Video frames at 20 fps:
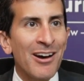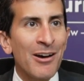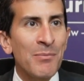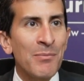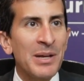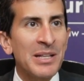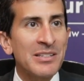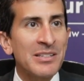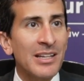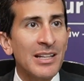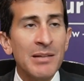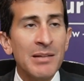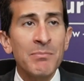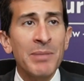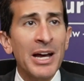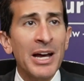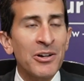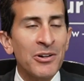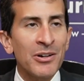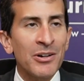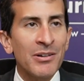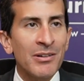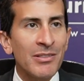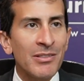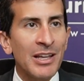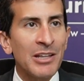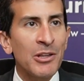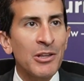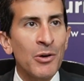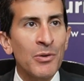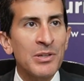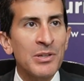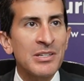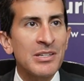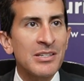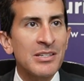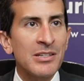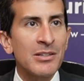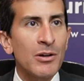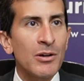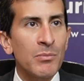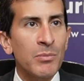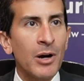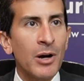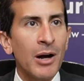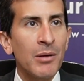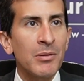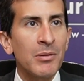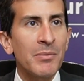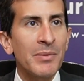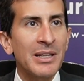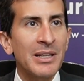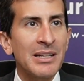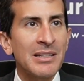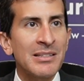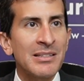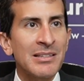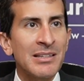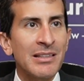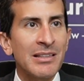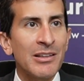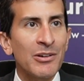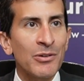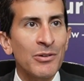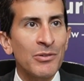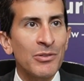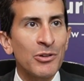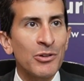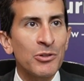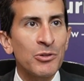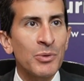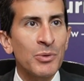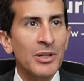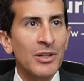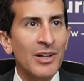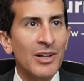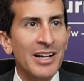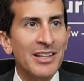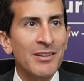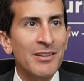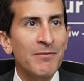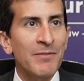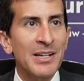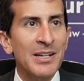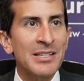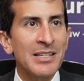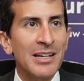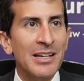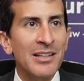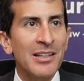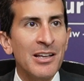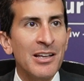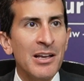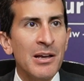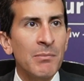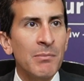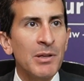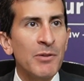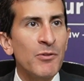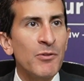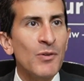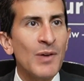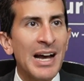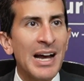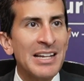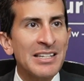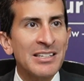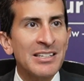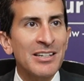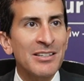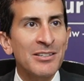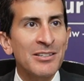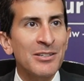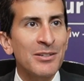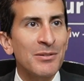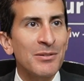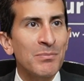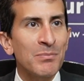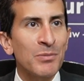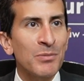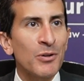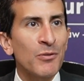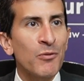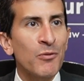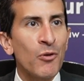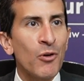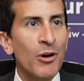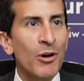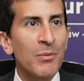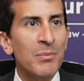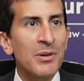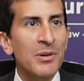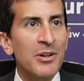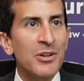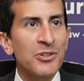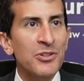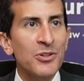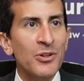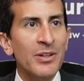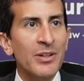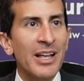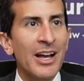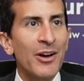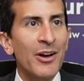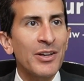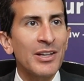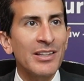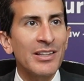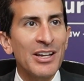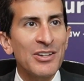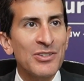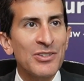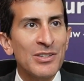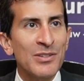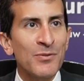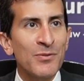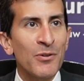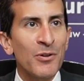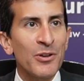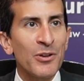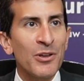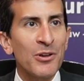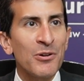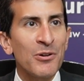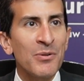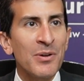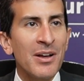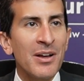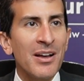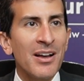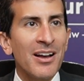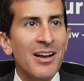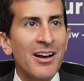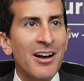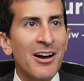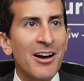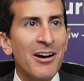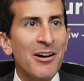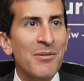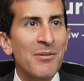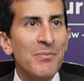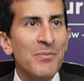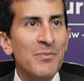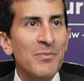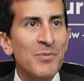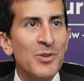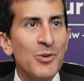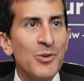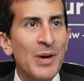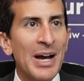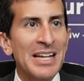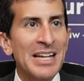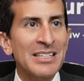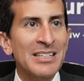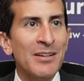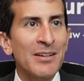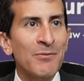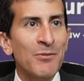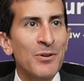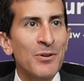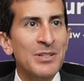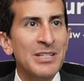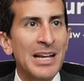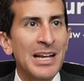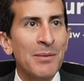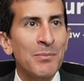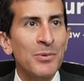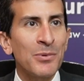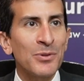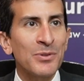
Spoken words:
It's getting better. They know this is a known problem and they're doing a lot to fix it. But if you ask it to perform certain calculations for you, you ask it, for example,